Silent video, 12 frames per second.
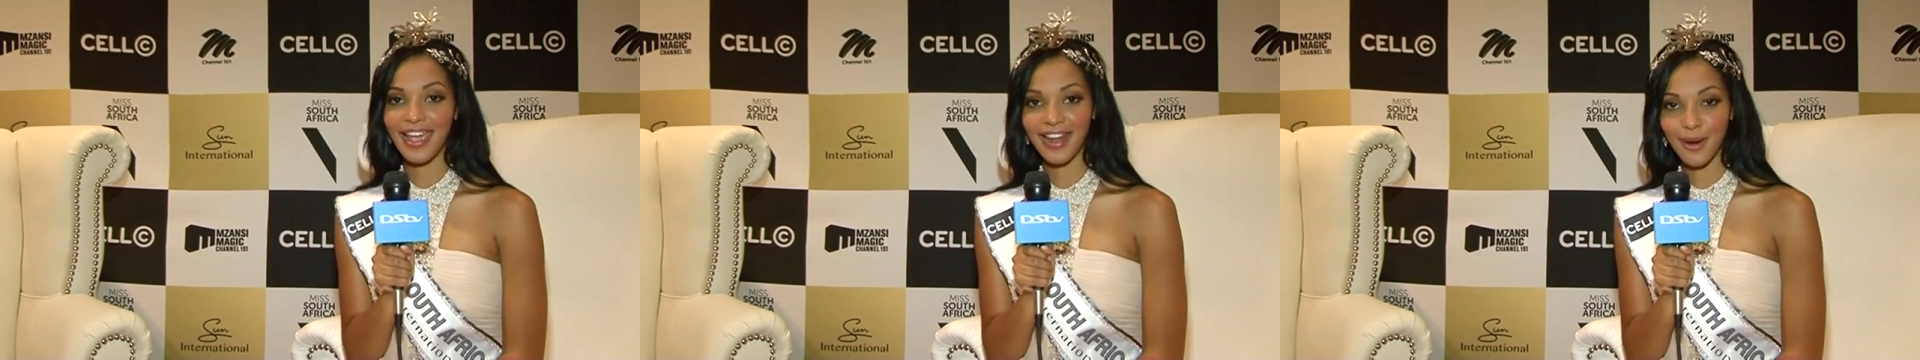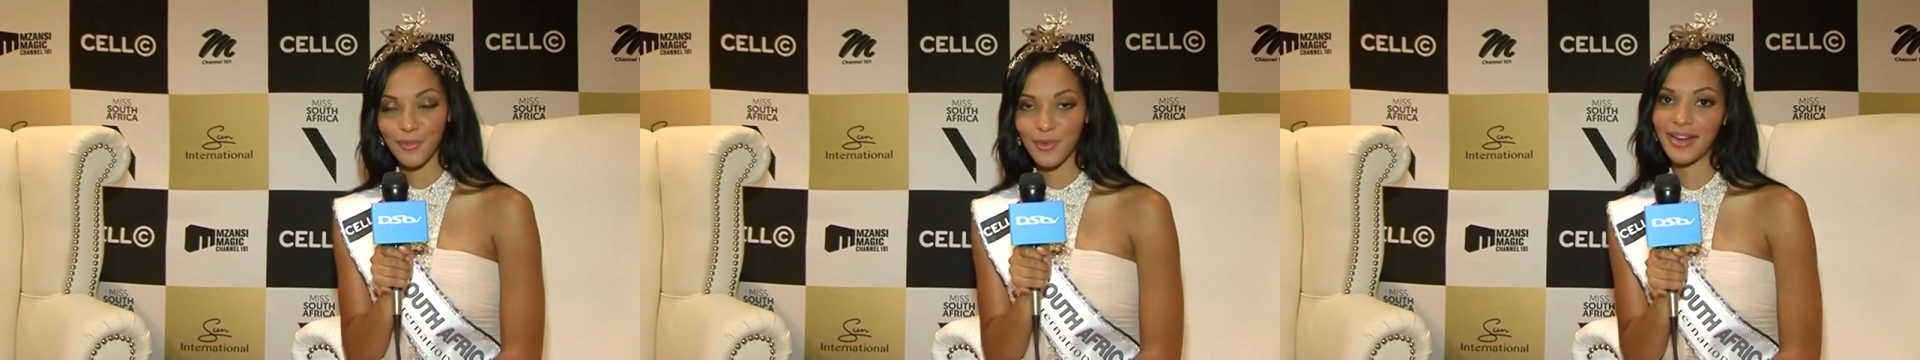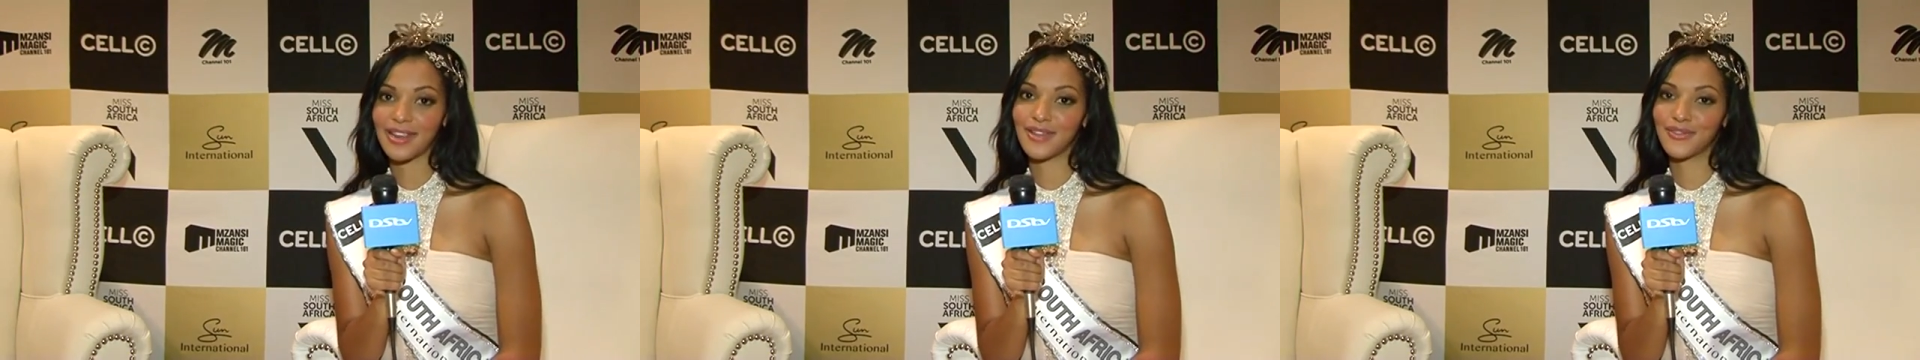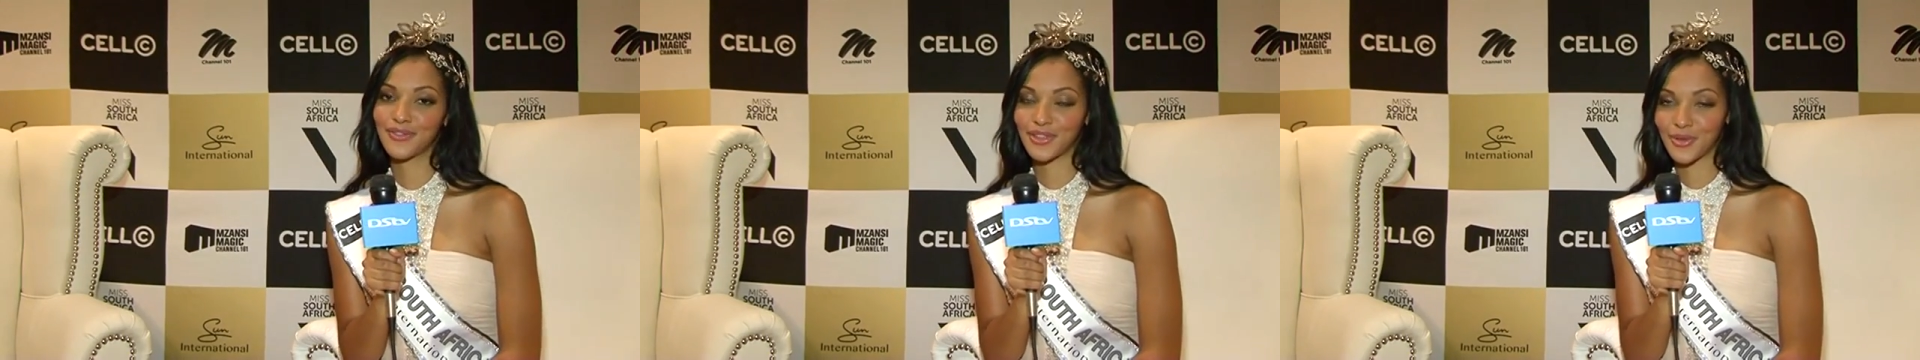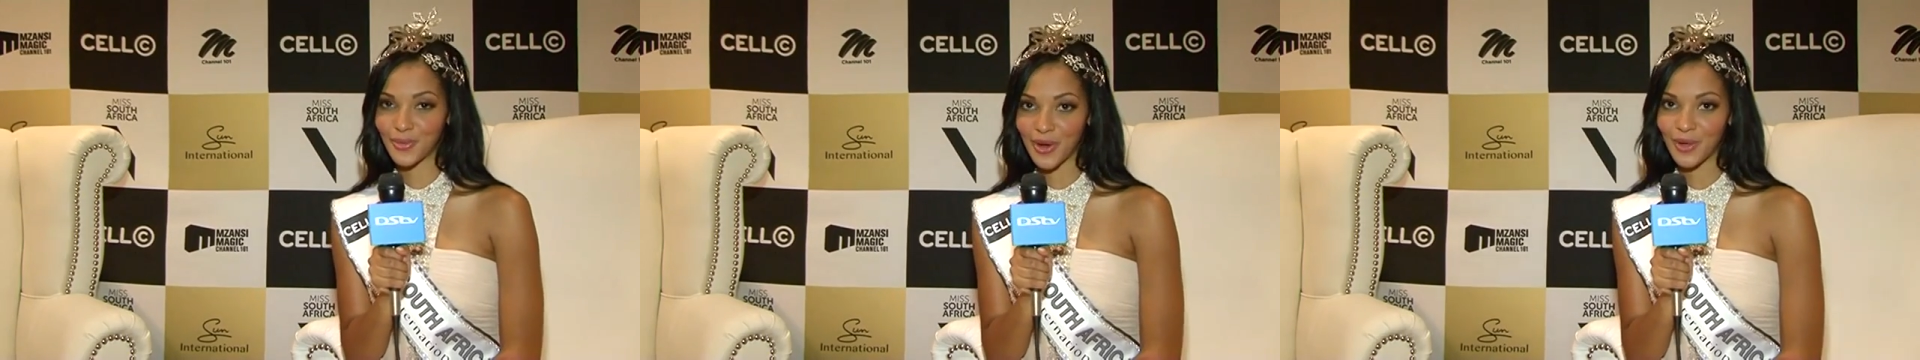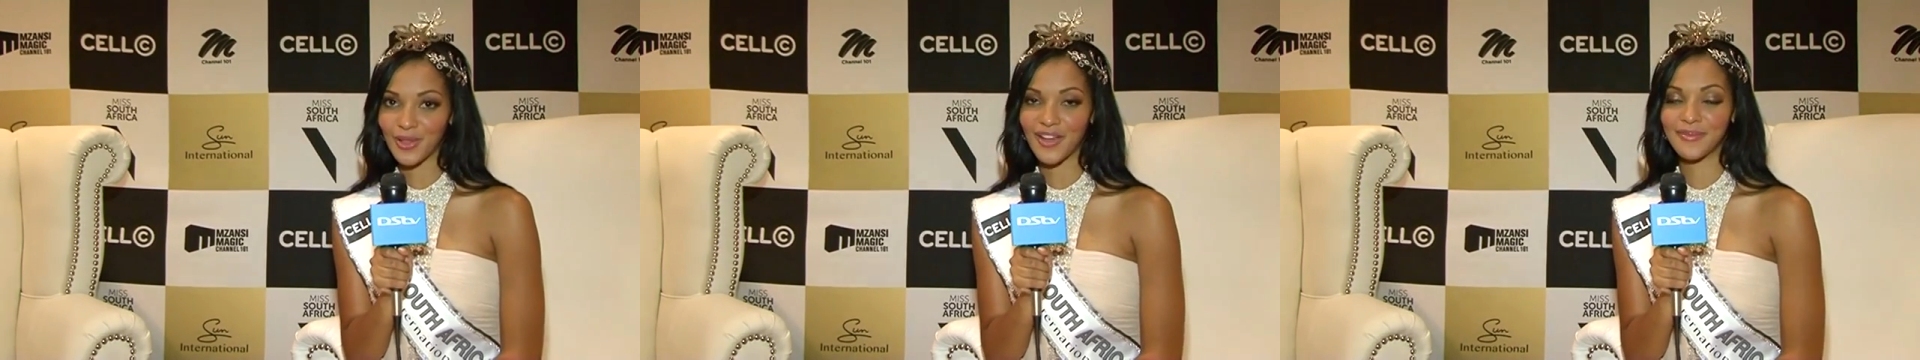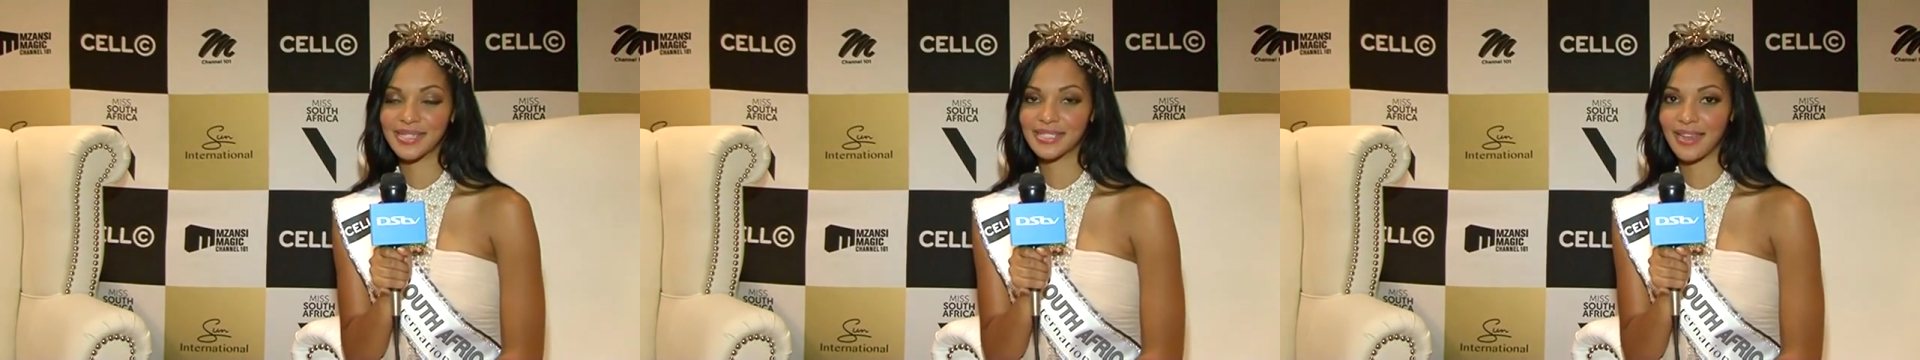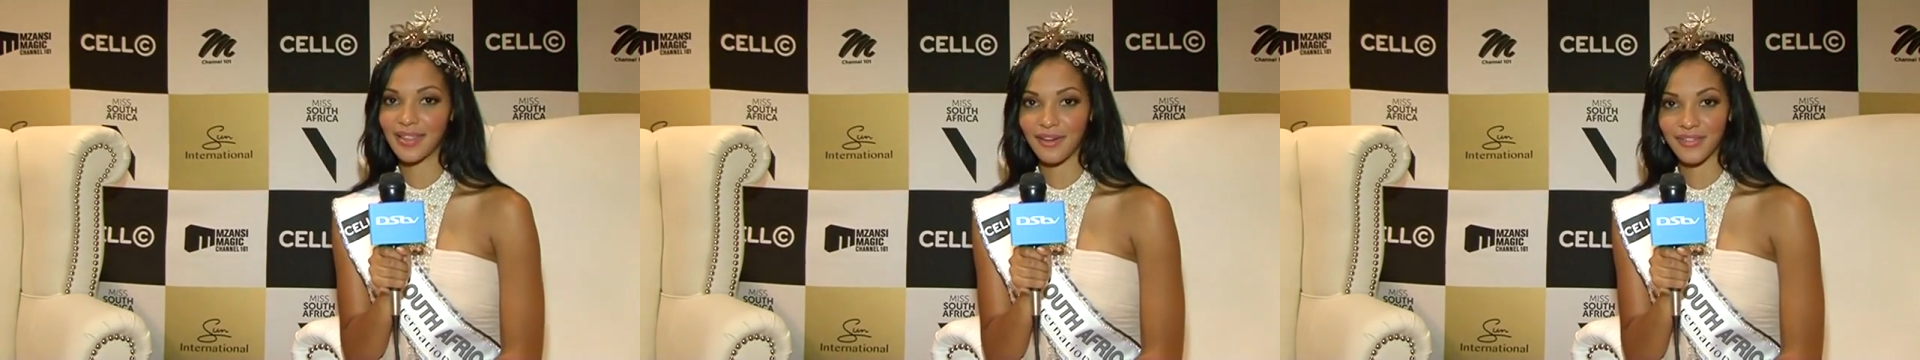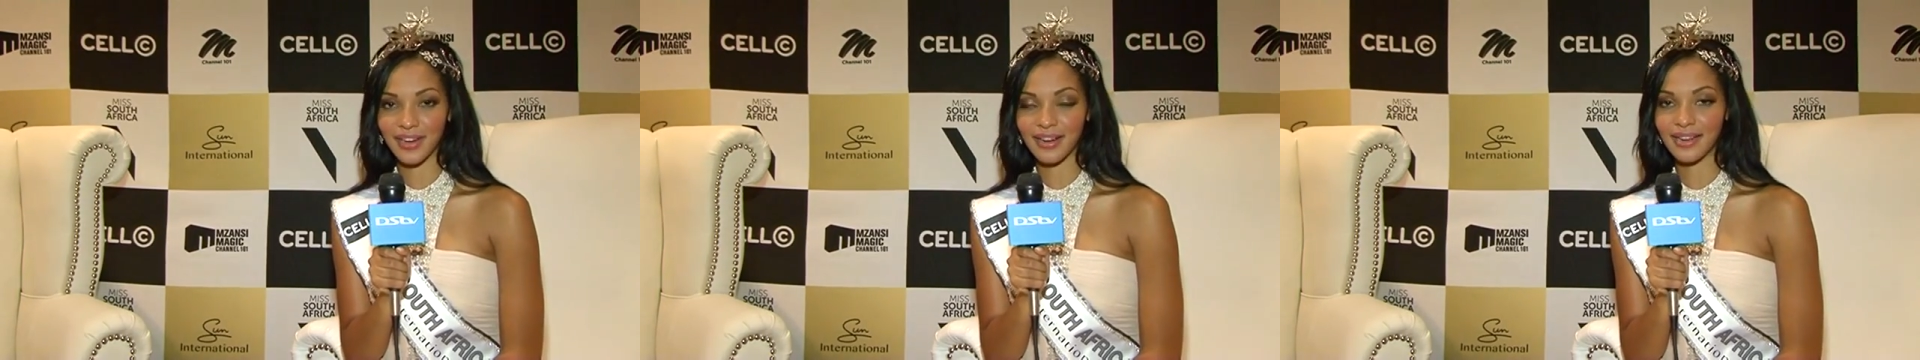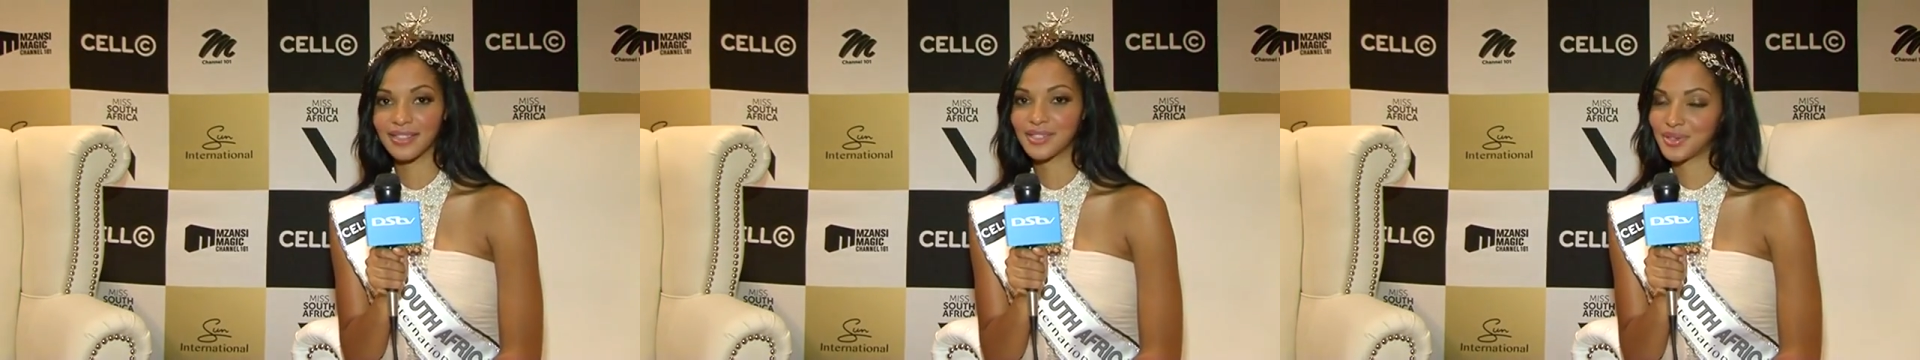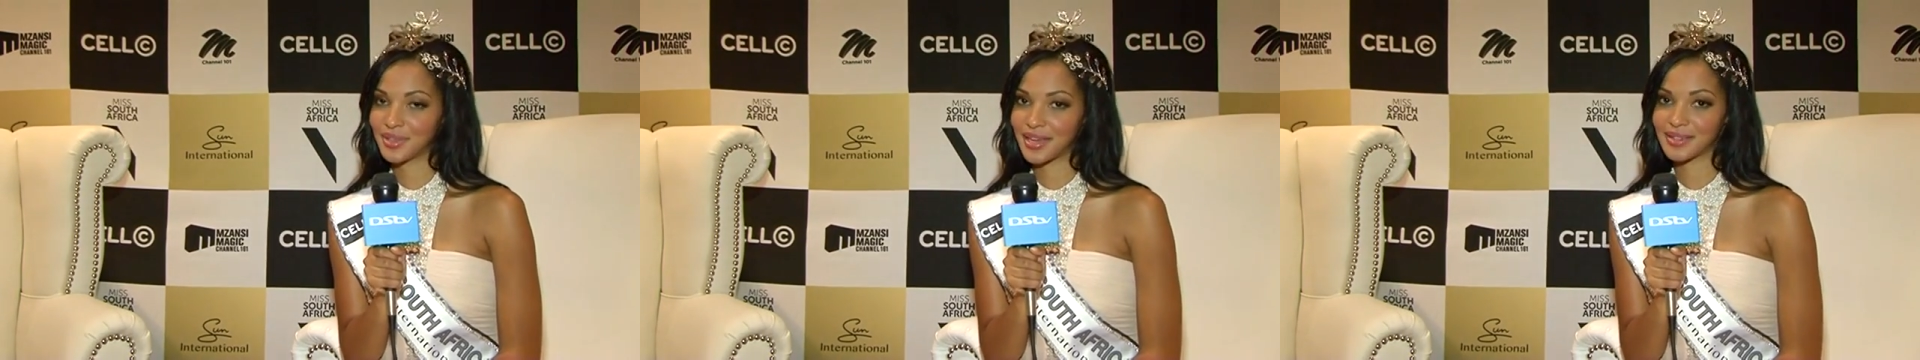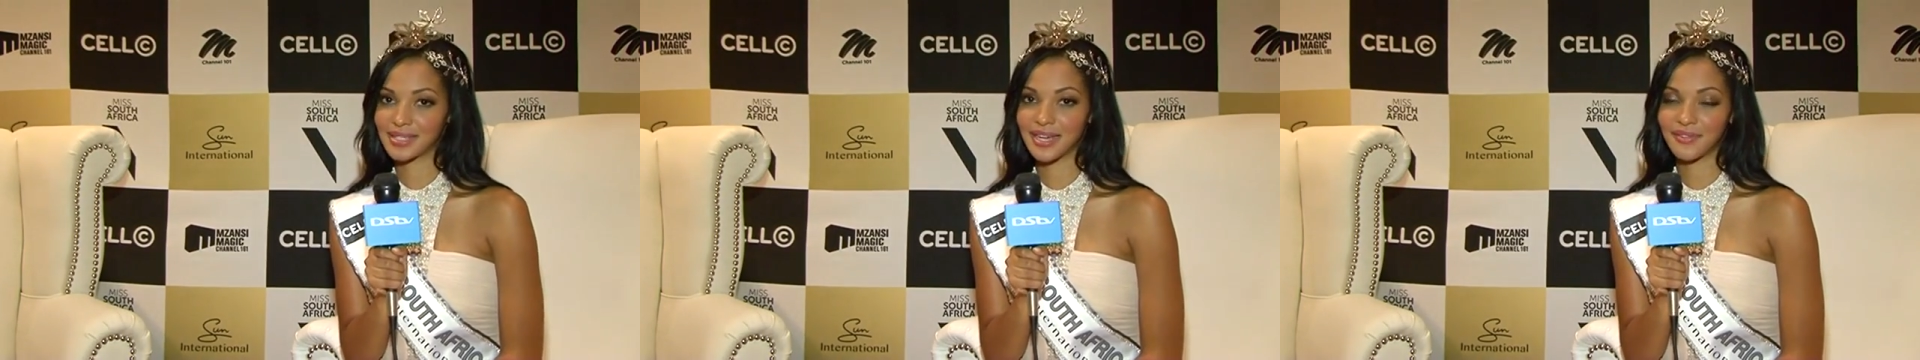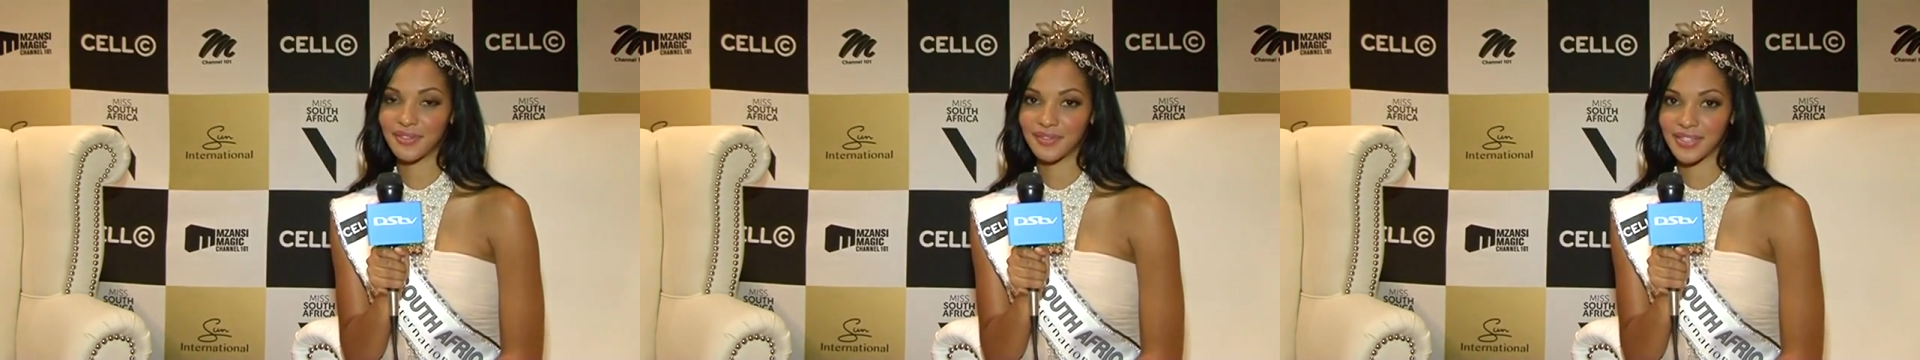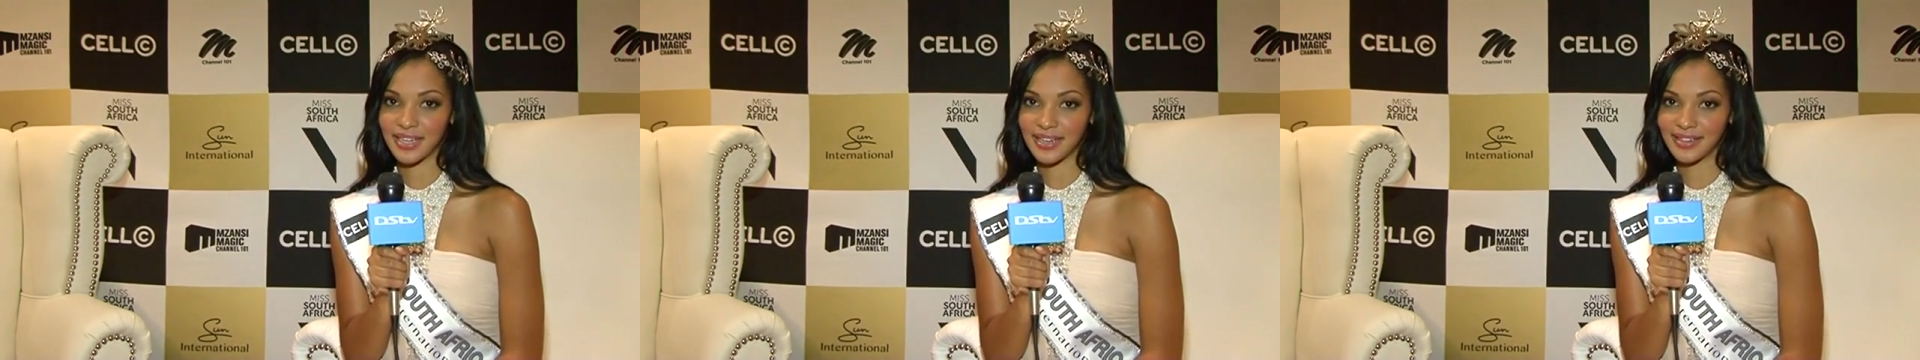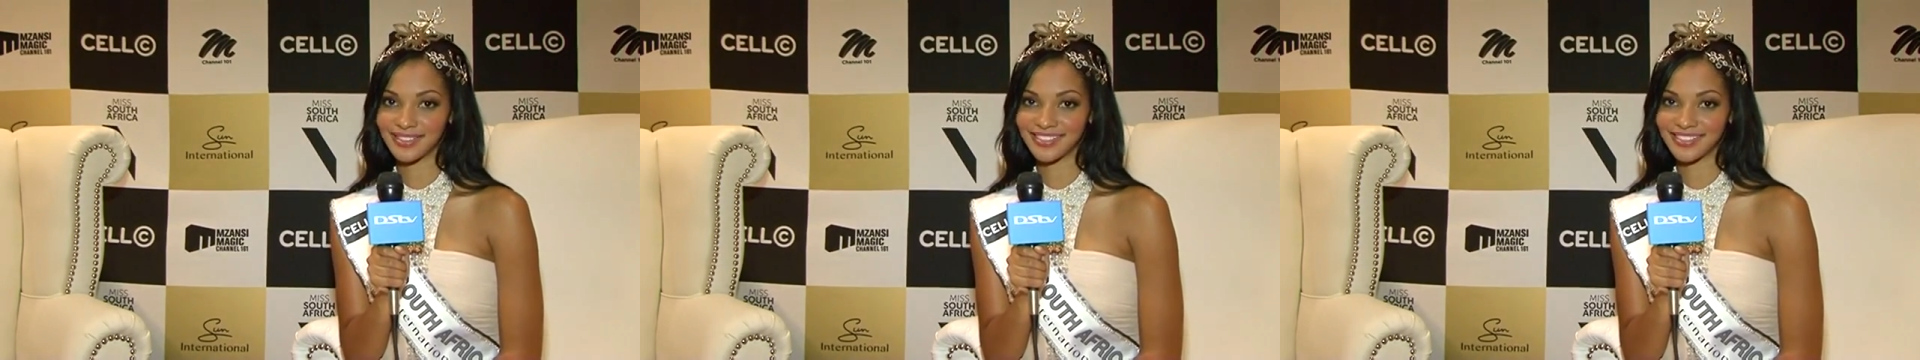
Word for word: and I'm ready for the role of Miss South Africa 2015.